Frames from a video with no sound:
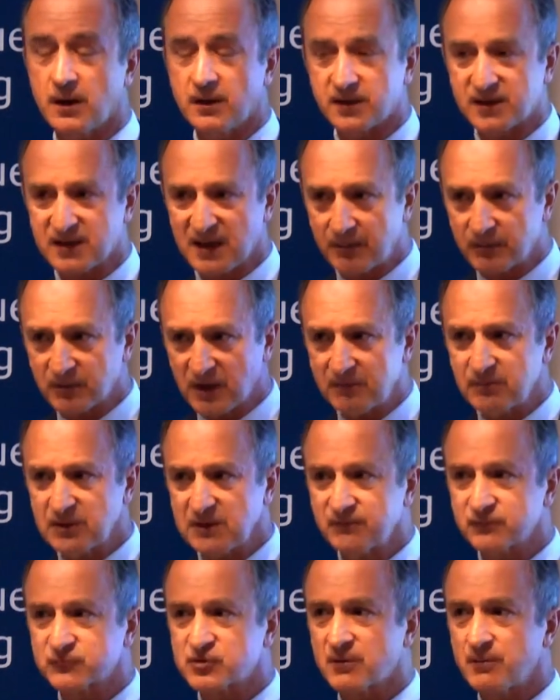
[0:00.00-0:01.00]
sometimes
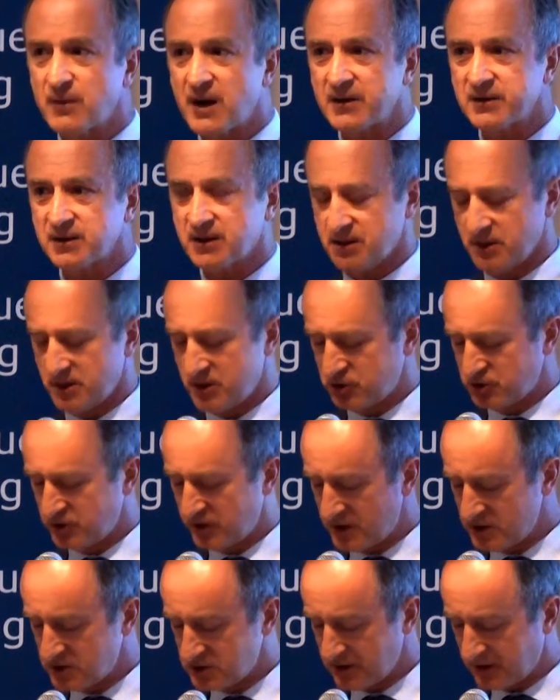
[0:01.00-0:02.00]
even dramatic
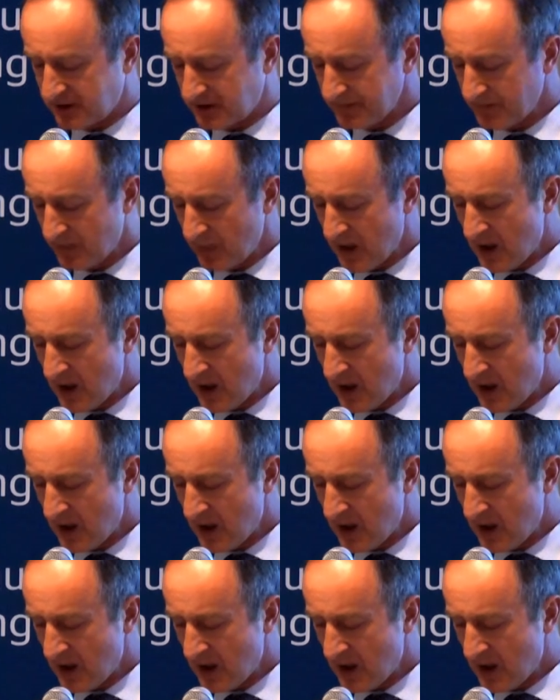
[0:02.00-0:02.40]
challenges.